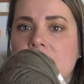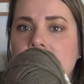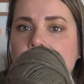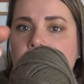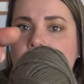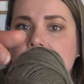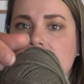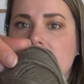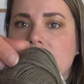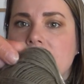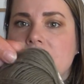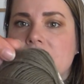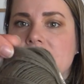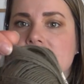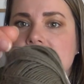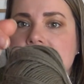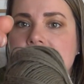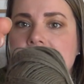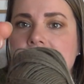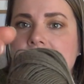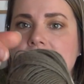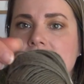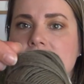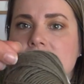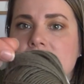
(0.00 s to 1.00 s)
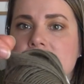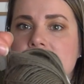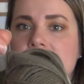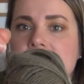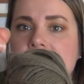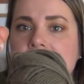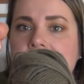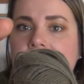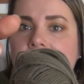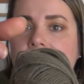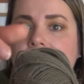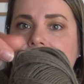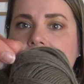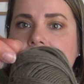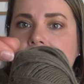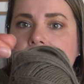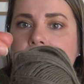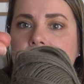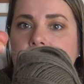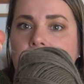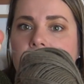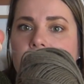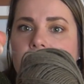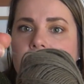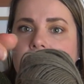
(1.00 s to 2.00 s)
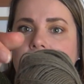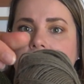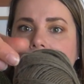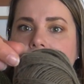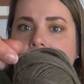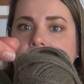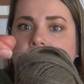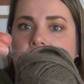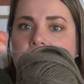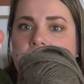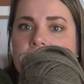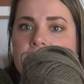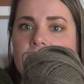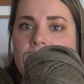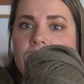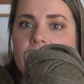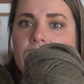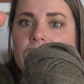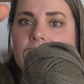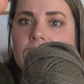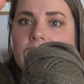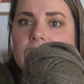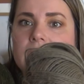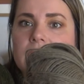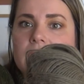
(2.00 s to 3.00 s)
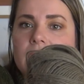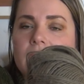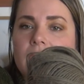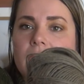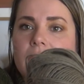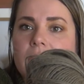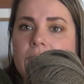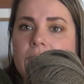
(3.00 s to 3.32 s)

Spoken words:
that you can start to see how there's like this